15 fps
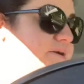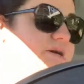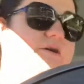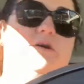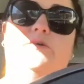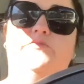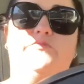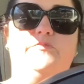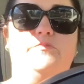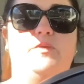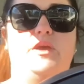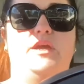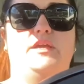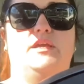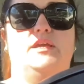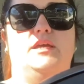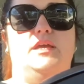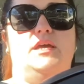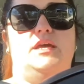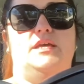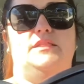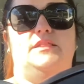when I got home from work
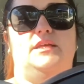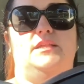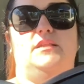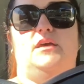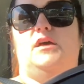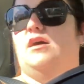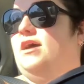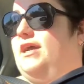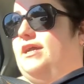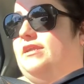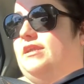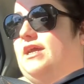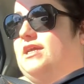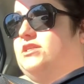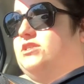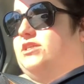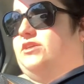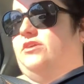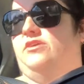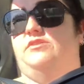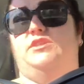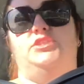that I'd actually
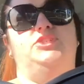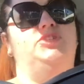got the